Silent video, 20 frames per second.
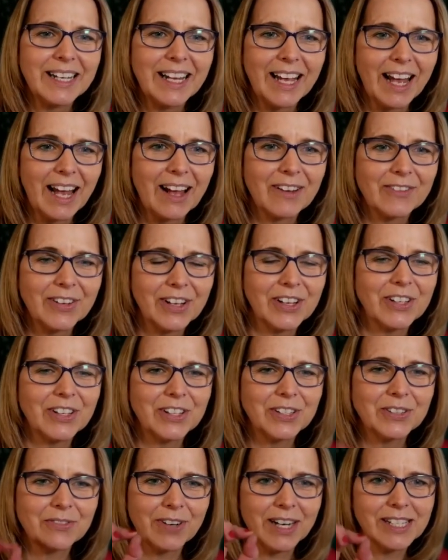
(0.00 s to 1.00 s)
have a
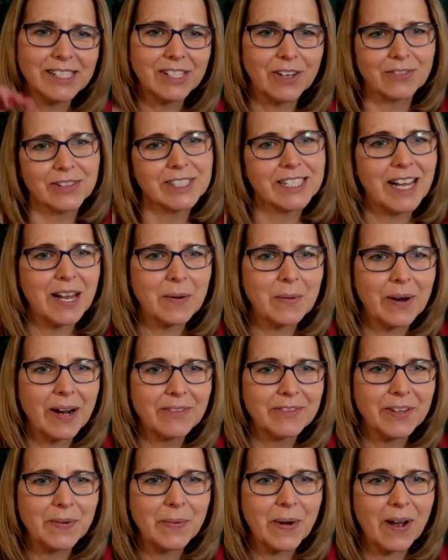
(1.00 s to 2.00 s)
good rest of the day wherever
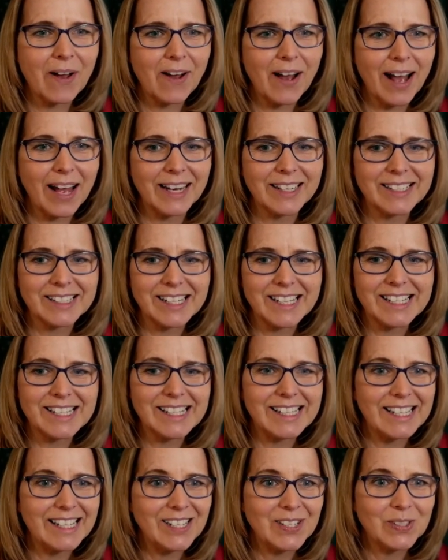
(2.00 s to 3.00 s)
you are, and see
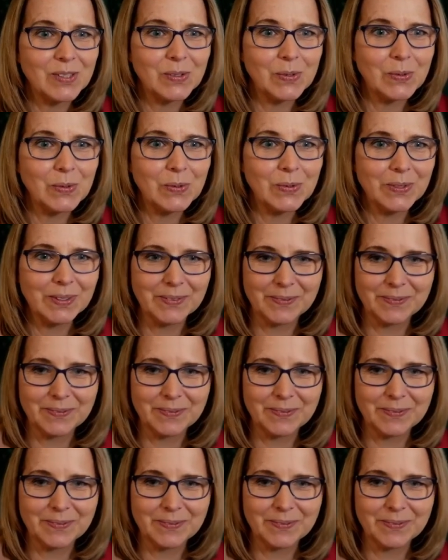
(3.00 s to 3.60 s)
you soon.